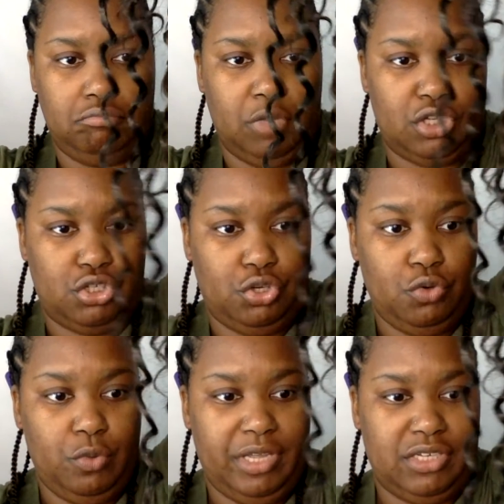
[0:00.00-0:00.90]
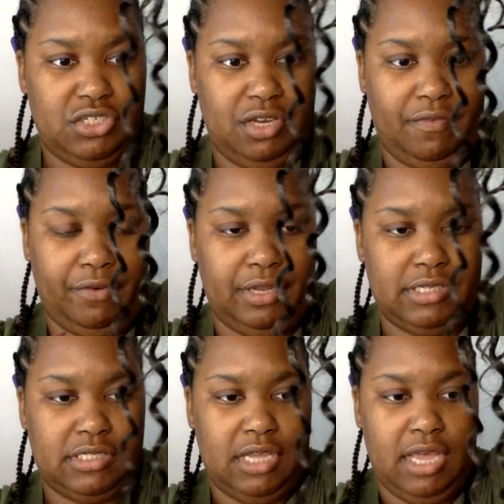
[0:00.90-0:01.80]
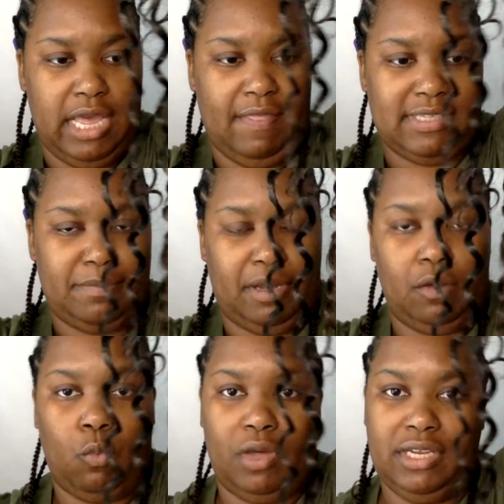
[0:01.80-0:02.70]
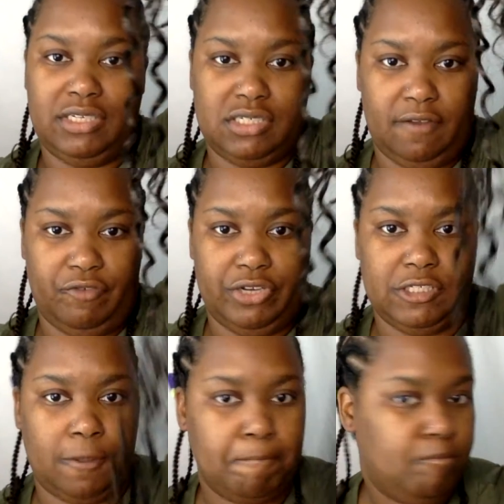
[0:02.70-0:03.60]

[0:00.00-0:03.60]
a two inch difference. That's about a one inch difference.